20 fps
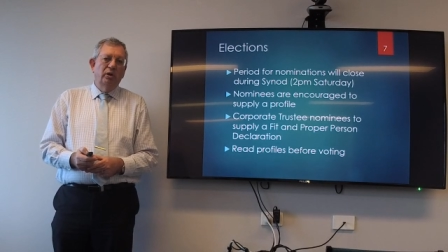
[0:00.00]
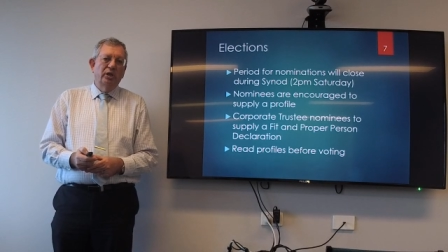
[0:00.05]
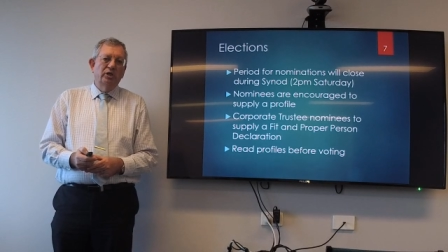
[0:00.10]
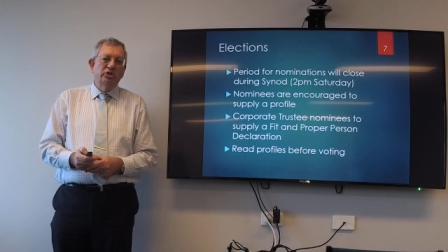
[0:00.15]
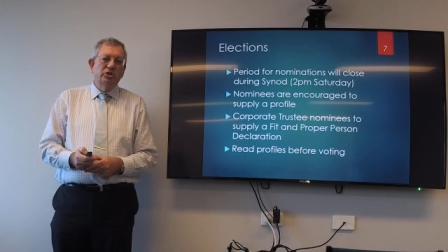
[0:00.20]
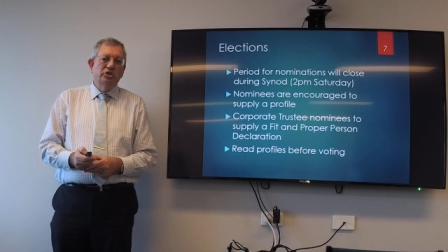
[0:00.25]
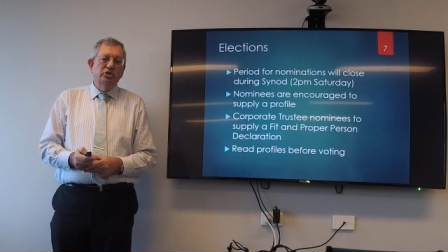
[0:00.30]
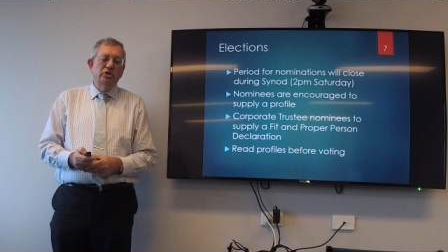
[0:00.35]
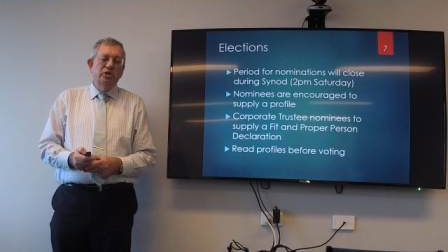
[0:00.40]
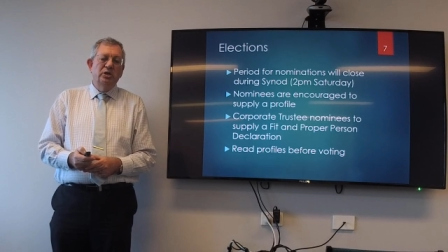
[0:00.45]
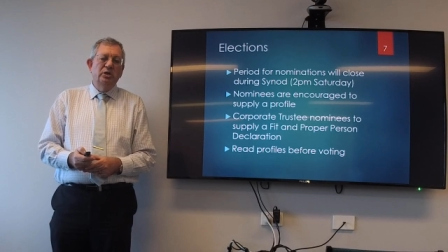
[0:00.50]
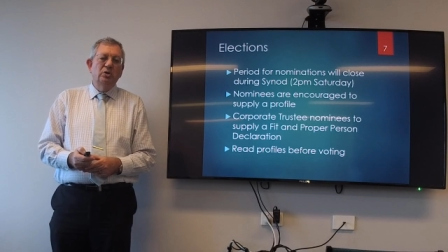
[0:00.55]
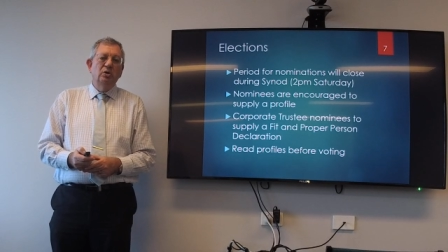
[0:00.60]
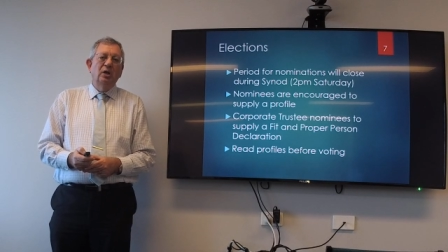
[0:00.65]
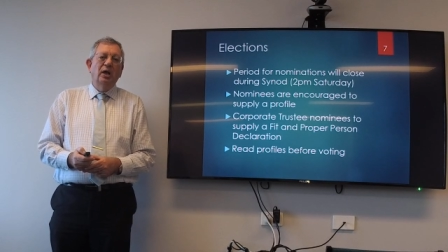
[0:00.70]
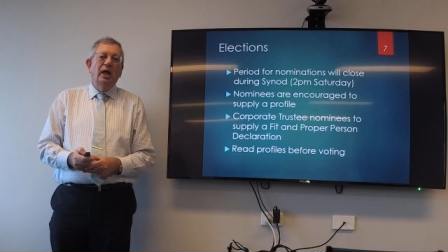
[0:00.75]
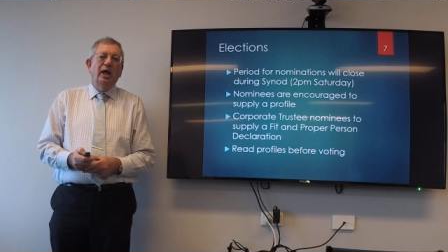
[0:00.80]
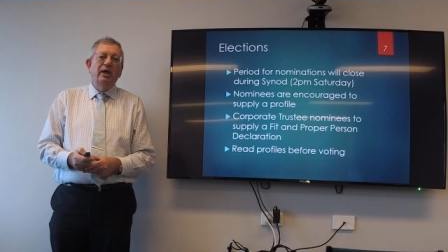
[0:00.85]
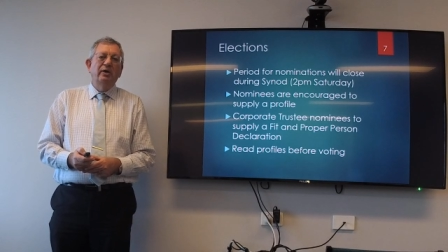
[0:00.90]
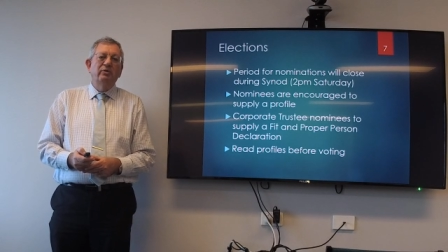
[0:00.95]
That's a
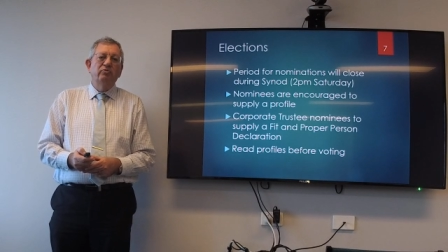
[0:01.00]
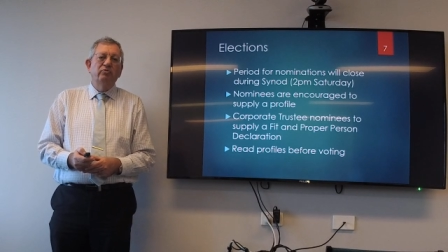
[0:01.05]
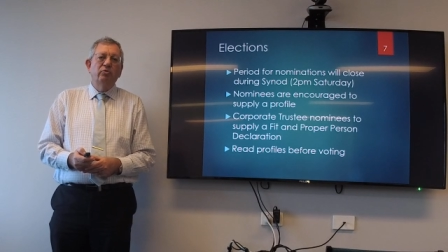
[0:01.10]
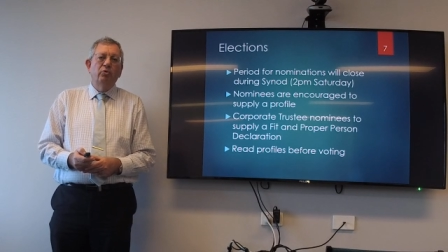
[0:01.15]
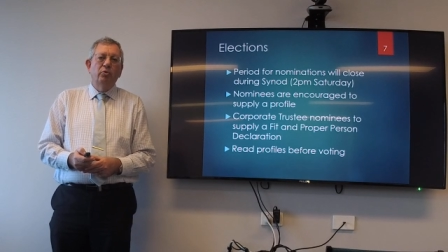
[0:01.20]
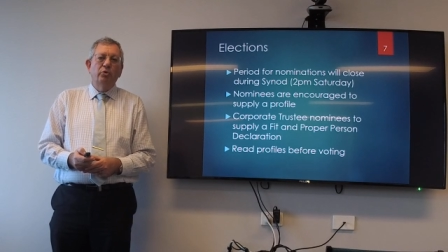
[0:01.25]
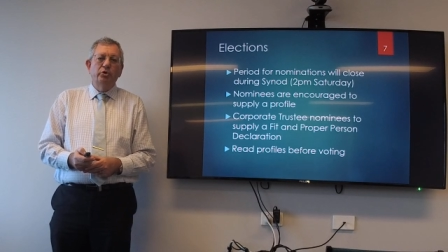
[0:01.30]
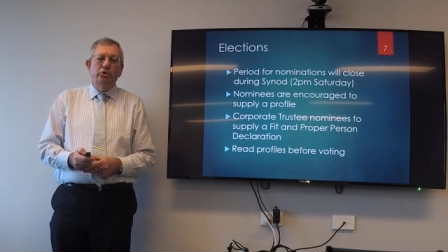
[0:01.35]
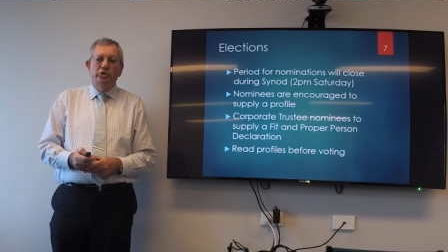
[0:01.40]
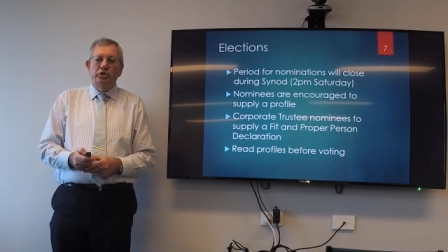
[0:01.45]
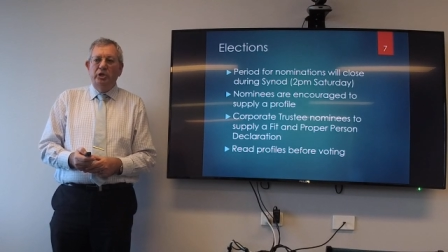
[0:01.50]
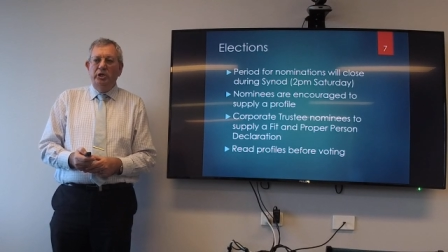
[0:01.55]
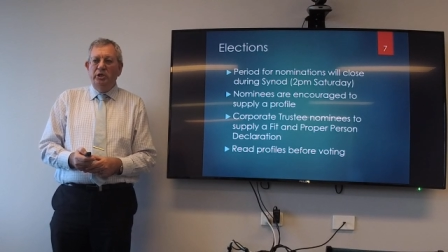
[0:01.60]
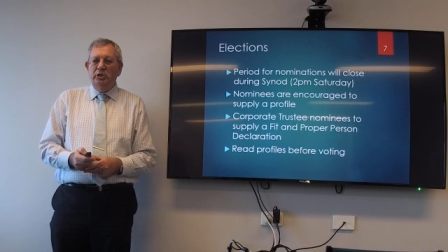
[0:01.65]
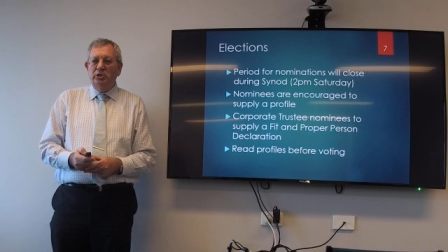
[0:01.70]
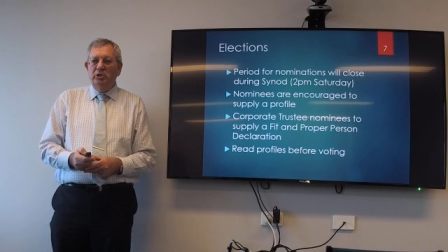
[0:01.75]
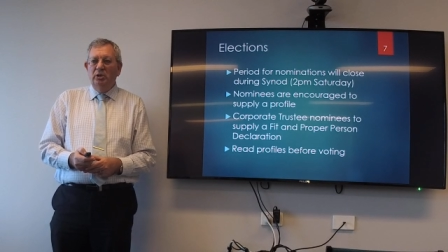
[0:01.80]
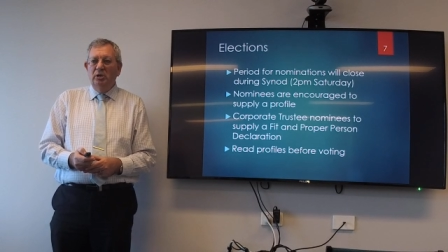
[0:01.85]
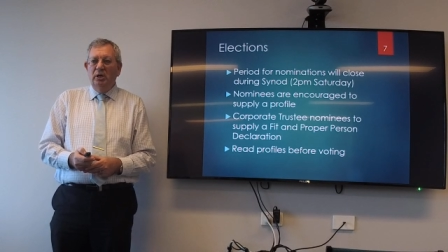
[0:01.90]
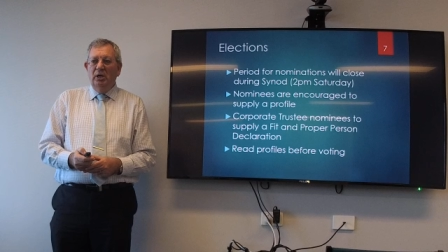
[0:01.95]
single A4 sheet